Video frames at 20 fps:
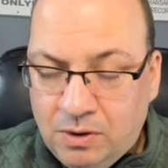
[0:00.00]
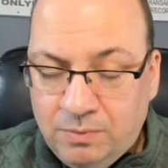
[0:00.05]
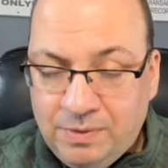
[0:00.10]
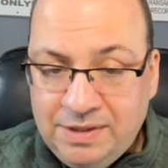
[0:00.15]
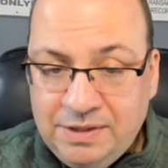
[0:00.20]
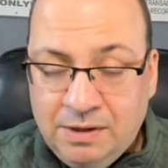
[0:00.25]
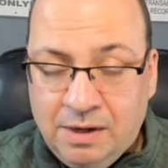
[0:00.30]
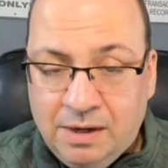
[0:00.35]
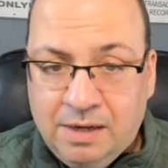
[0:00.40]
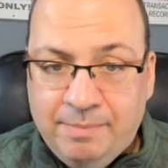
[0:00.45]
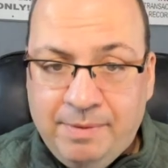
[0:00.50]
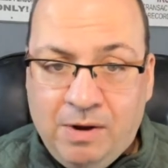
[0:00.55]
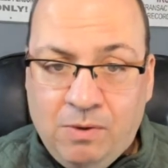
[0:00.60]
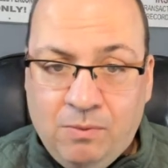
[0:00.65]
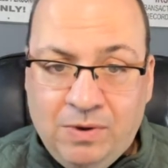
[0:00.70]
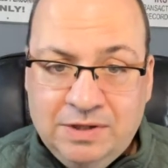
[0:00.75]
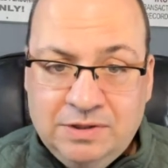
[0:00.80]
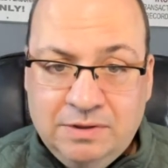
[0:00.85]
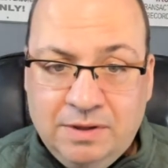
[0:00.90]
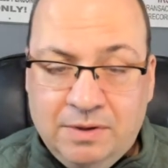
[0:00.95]
We talk about
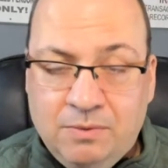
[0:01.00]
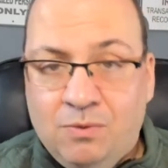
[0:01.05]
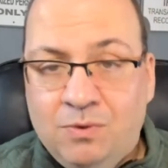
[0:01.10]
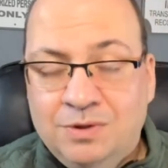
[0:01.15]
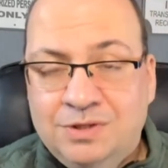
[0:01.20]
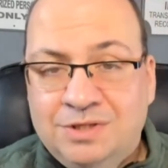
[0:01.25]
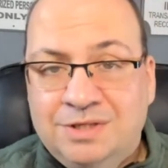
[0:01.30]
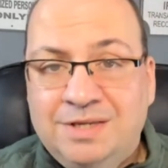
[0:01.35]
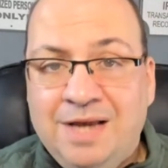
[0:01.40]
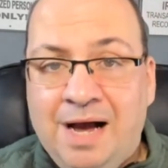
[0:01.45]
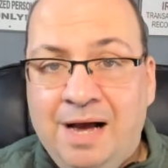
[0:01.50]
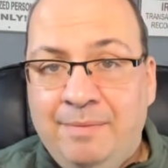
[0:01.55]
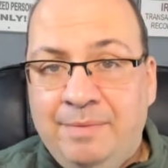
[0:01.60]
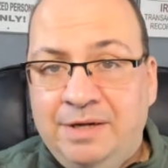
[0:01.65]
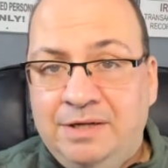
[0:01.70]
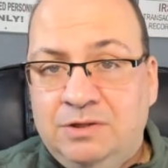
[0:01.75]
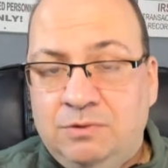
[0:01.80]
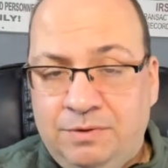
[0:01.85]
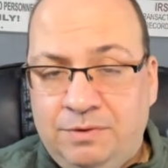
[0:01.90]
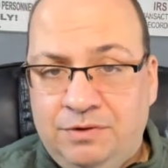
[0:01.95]
Wesley Ward's
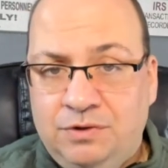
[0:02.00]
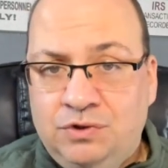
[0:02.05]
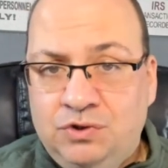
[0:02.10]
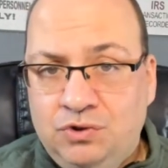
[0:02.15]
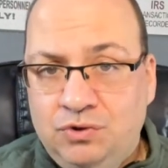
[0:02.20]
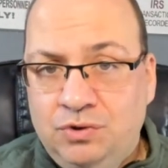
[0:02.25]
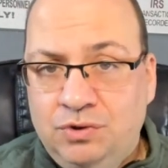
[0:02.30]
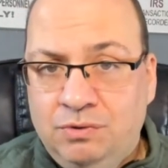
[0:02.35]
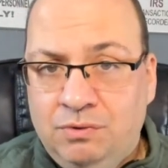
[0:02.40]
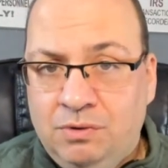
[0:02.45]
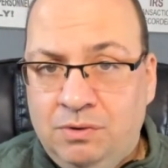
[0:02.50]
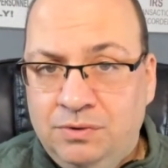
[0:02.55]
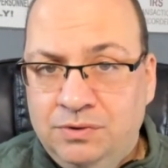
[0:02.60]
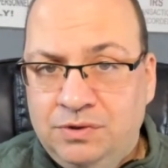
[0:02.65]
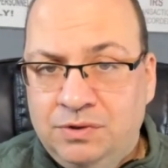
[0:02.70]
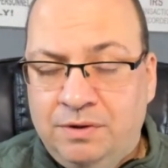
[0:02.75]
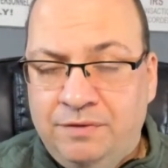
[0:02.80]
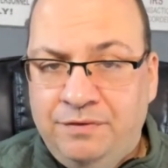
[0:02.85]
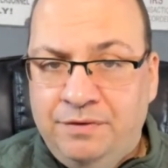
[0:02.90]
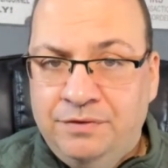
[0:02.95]
dominance with the two year olds
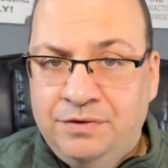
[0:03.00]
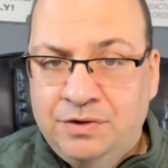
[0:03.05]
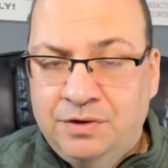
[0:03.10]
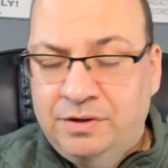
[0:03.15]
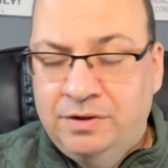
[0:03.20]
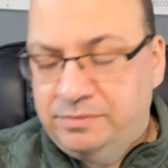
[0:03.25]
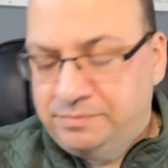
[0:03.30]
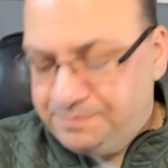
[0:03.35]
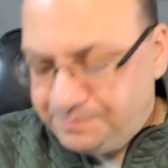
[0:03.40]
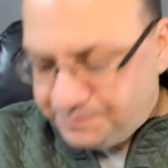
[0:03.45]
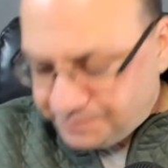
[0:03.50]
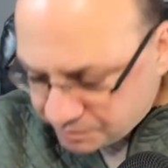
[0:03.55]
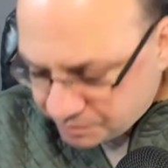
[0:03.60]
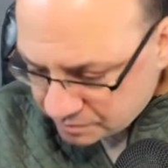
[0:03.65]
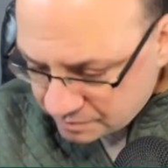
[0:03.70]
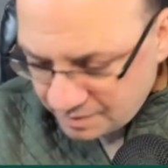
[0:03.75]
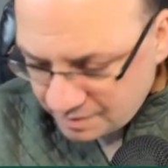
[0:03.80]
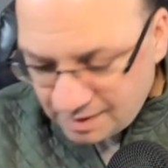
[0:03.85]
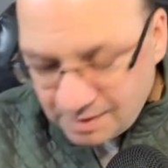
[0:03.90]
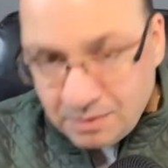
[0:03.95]
on the dirt.
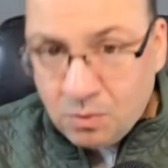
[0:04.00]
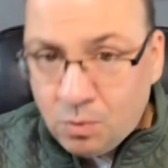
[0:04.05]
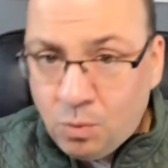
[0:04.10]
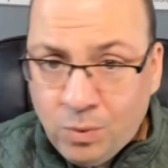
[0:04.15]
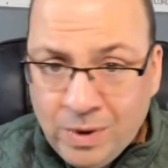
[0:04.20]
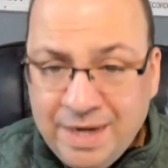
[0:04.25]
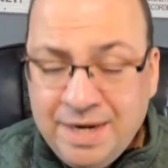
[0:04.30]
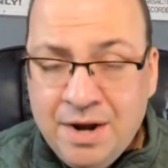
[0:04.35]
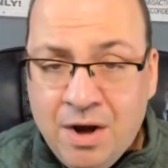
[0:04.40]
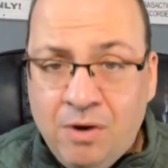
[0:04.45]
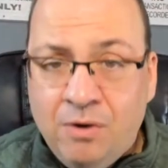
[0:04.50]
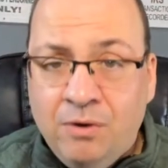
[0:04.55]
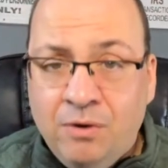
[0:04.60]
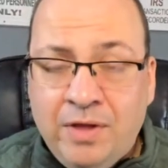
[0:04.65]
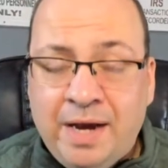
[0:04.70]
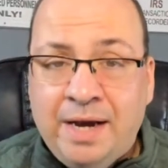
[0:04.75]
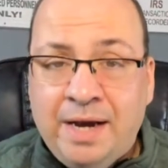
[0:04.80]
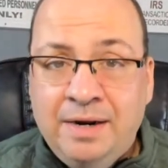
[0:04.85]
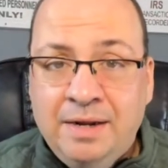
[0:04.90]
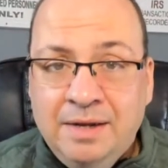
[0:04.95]
We know
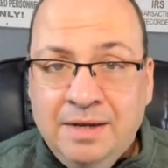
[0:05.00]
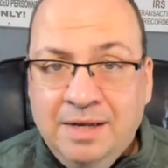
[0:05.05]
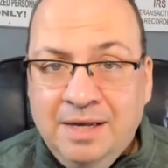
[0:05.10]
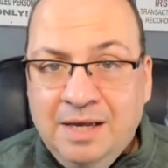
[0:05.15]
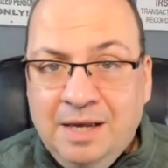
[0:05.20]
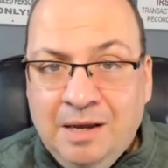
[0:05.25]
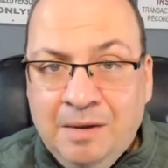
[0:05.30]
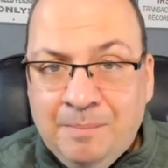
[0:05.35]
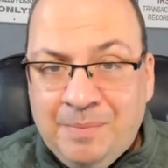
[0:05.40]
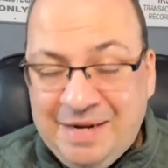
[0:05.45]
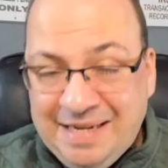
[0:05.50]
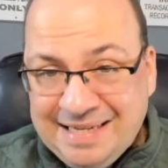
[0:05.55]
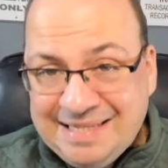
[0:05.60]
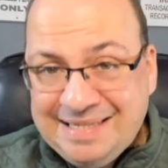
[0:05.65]
that. But his